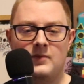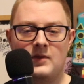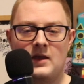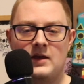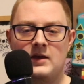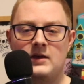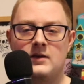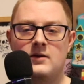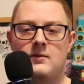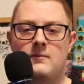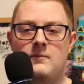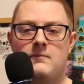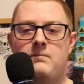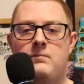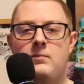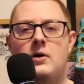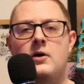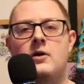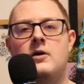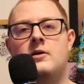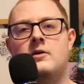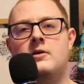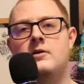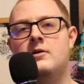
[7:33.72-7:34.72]

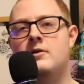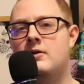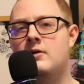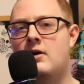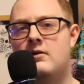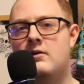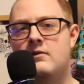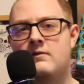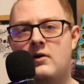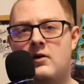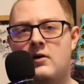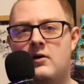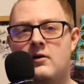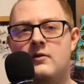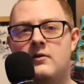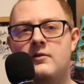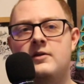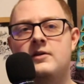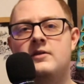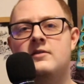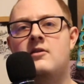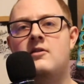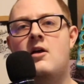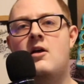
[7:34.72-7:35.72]
book of all
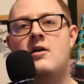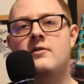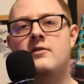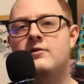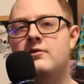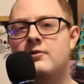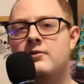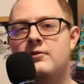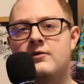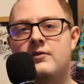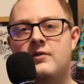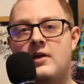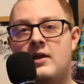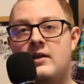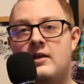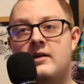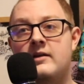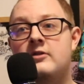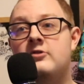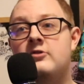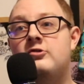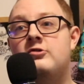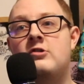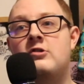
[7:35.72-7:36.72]
these lawsuits that like
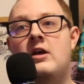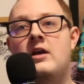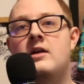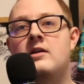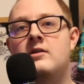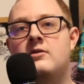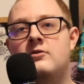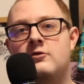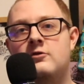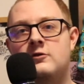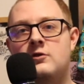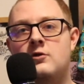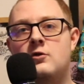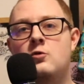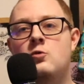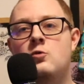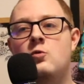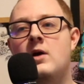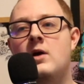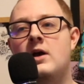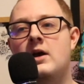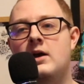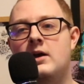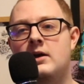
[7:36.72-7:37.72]
change the
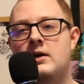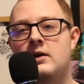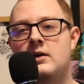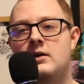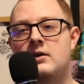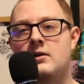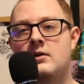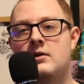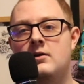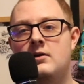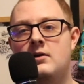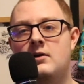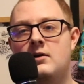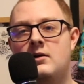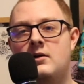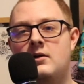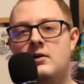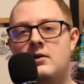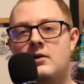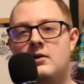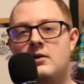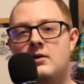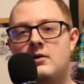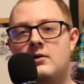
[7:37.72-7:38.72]
way
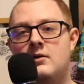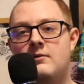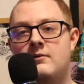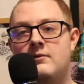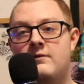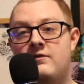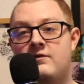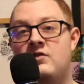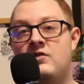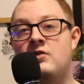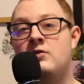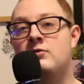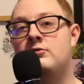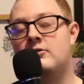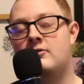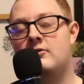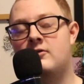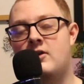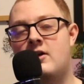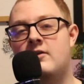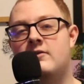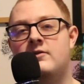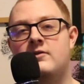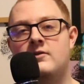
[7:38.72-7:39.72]
future
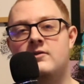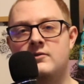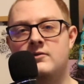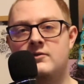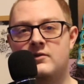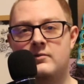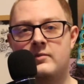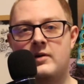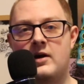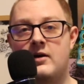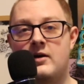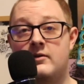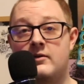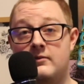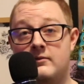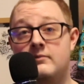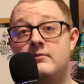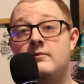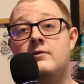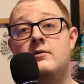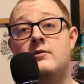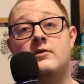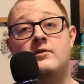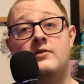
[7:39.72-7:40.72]
lawsuits about,
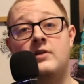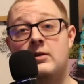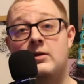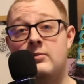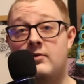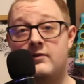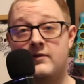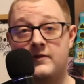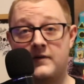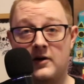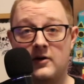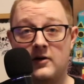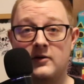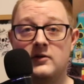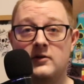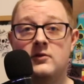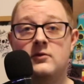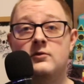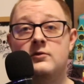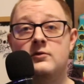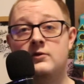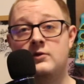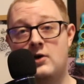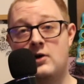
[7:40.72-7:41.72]
for example, fair
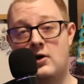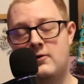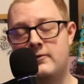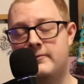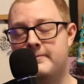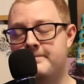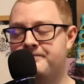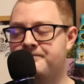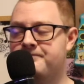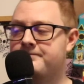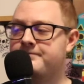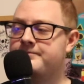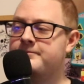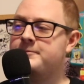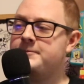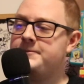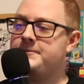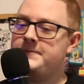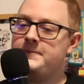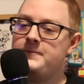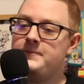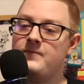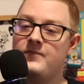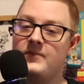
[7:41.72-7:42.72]
use go.
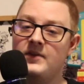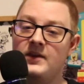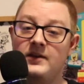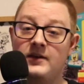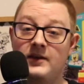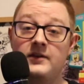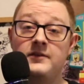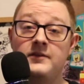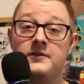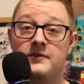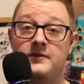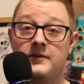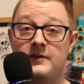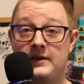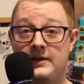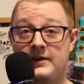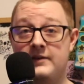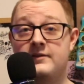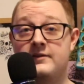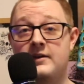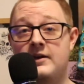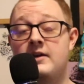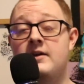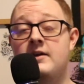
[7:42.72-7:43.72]
He's
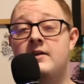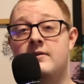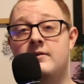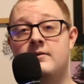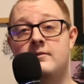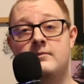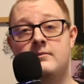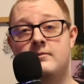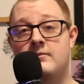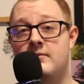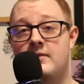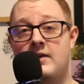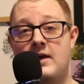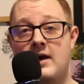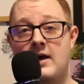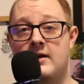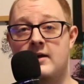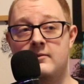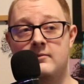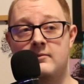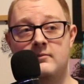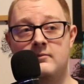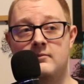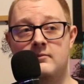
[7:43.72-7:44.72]
in that
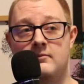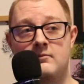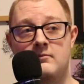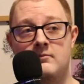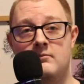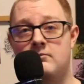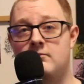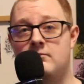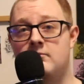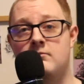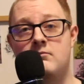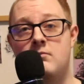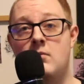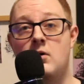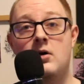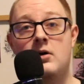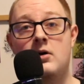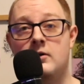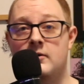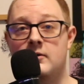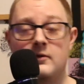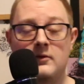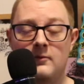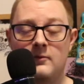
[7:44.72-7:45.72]
book
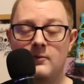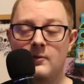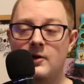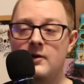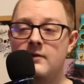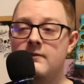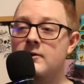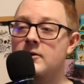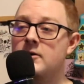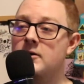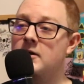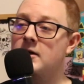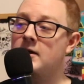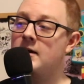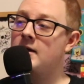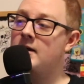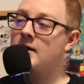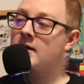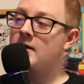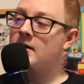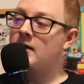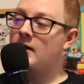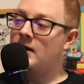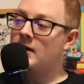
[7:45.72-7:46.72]
or whatever.
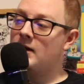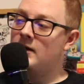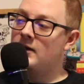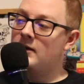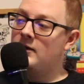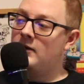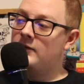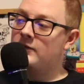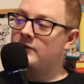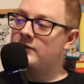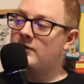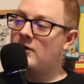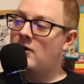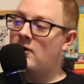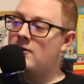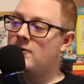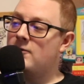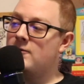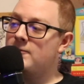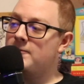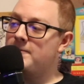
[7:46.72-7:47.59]
So